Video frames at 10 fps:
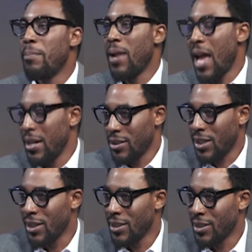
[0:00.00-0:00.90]
planning
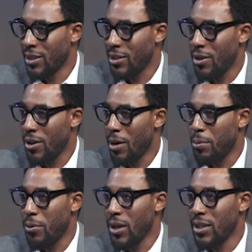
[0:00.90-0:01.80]
clinic
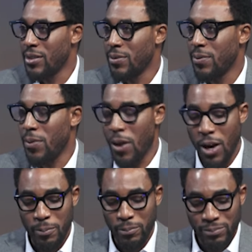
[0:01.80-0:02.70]
operates
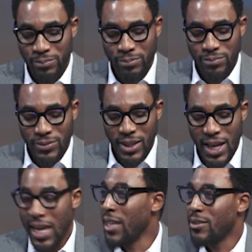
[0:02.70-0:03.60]
from
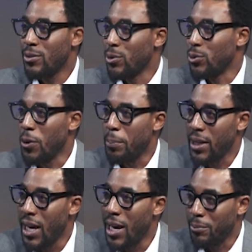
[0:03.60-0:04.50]
8 to 2
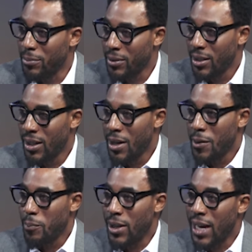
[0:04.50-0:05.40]
p.m.,
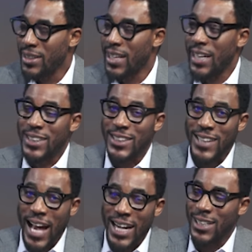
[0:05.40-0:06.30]
but that is
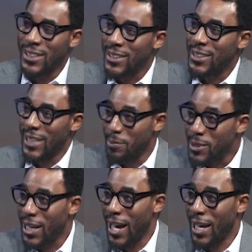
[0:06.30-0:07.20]
exactly the same
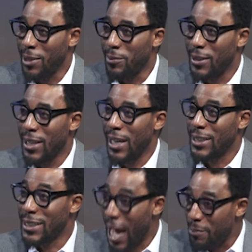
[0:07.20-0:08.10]
time
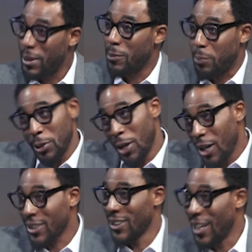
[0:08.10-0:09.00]
that garment
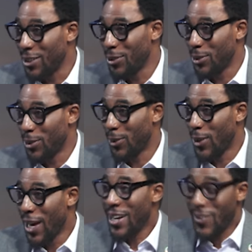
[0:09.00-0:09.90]
production, I don't know,
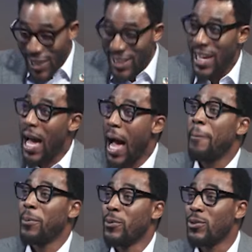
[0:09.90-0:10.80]
really
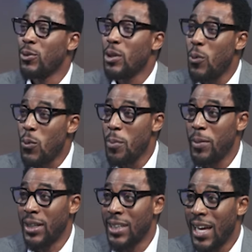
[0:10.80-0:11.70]
happens. So the
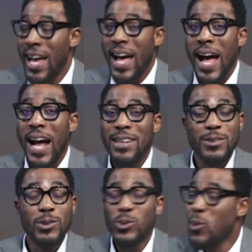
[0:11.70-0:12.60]
woman has
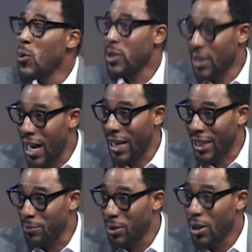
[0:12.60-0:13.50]
no
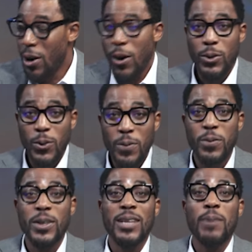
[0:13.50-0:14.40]
time or no
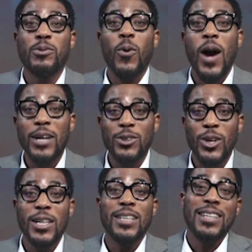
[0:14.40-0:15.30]
free time to
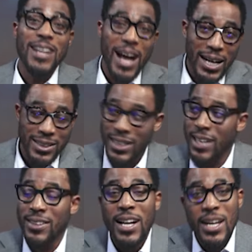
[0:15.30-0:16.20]
actually
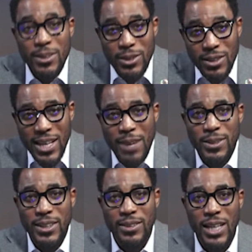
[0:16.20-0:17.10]
access the
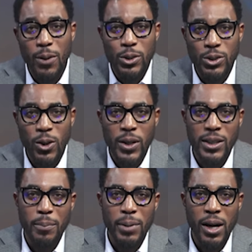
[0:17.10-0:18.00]
services that we're talking
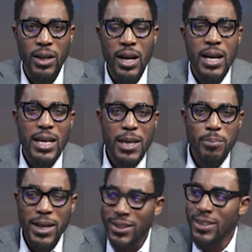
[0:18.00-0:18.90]
about. It
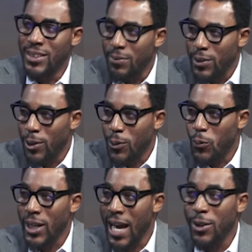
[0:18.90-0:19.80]
makes it difficult.
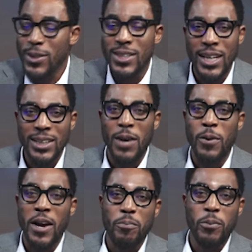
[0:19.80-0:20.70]
We cannot say that
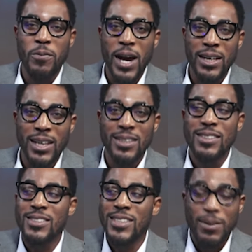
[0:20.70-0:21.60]
we have provided
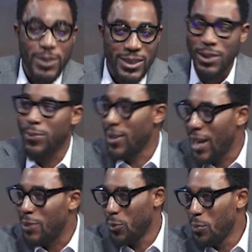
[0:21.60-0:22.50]
services for
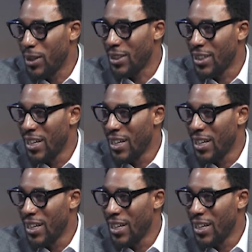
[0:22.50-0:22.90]
that woman